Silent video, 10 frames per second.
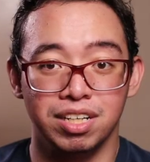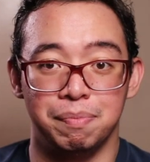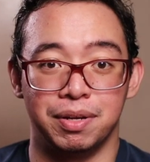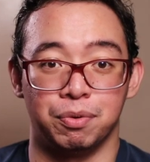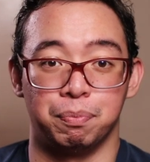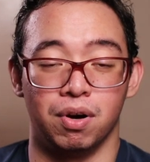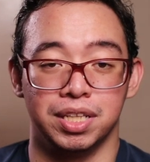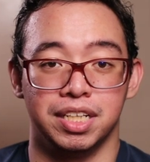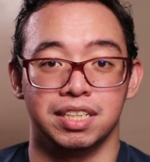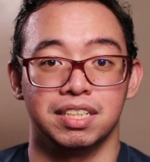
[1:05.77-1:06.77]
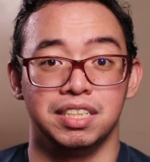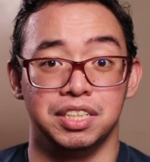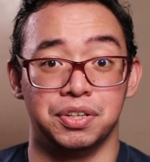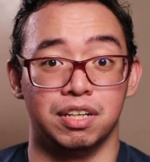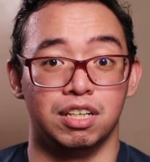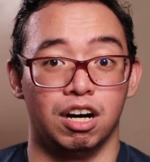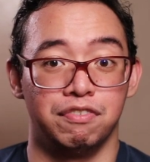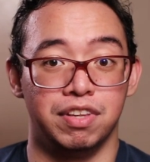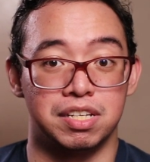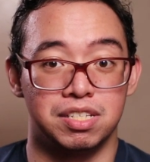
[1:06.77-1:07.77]
the Metropolitan Cathedral of
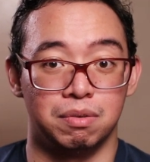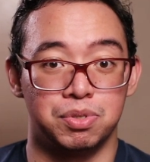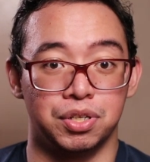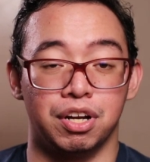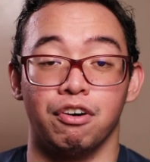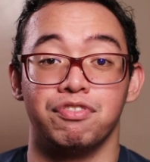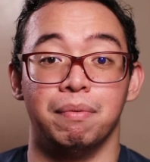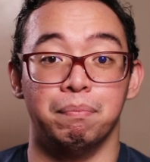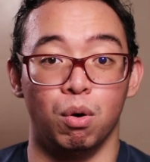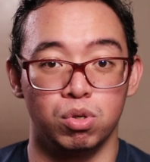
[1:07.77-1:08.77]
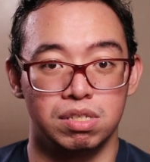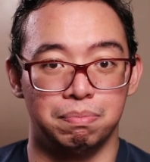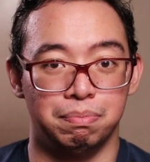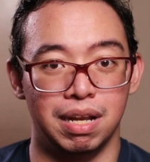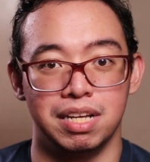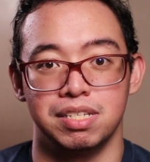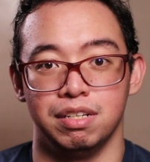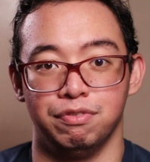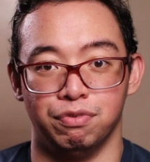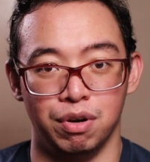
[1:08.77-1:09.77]
the Assumption of the Most
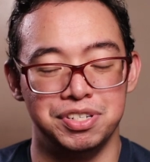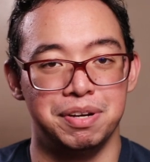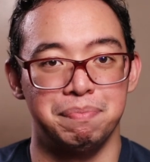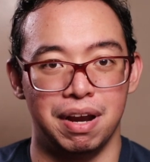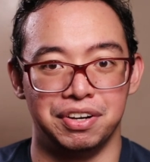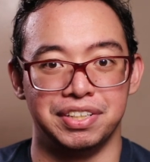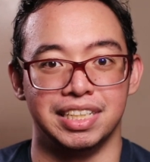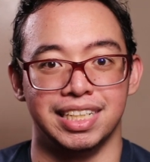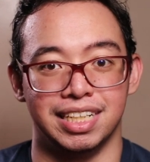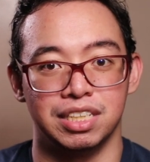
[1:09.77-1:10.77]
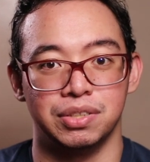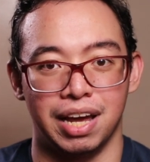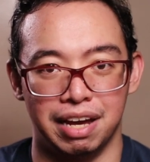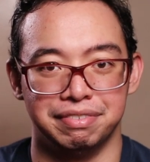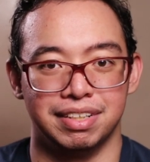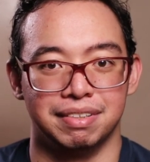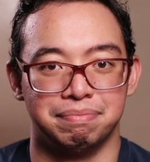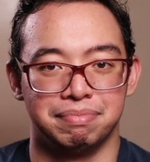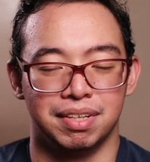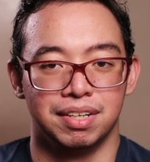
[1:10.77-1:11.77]
Blessed Virgin Mary into Heaven.
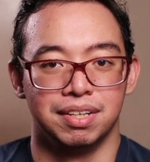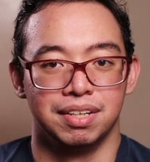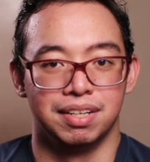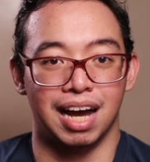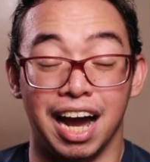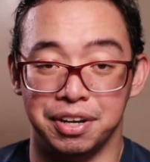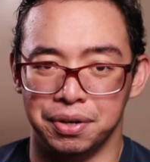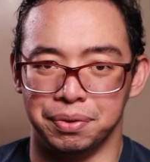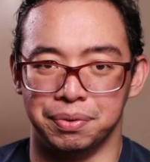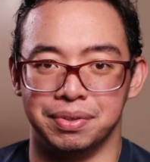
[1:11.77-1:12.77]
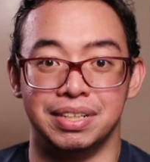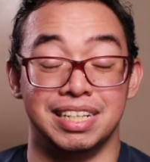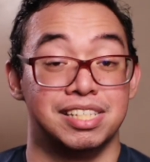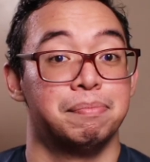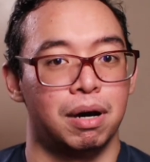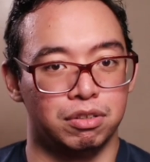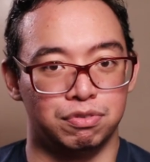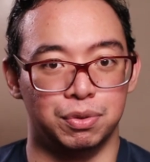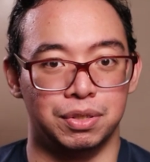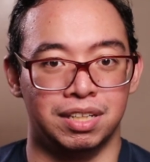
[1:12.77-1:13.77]
I know, it's a
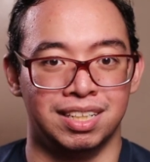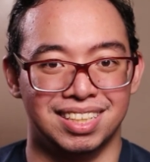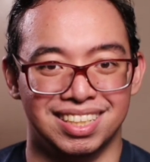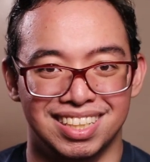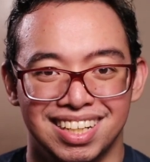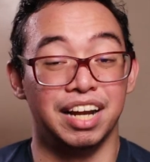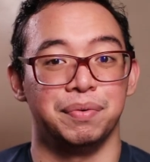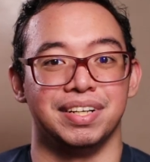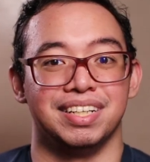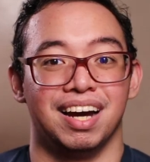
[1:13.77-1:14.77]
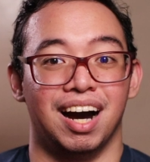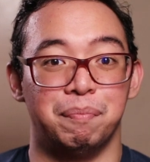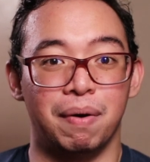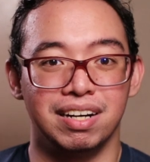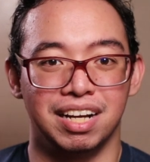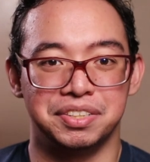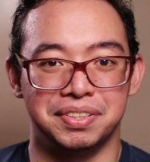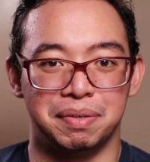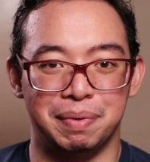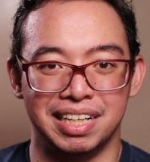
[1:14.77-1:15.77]
mouthful. Anyway, upon entering
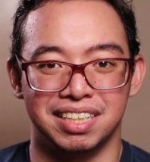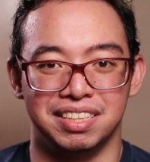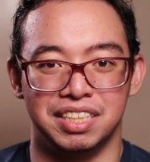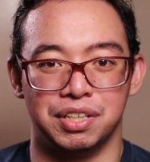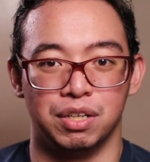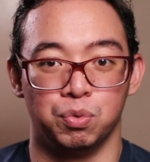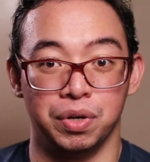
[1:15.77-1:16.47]
the main cathedral,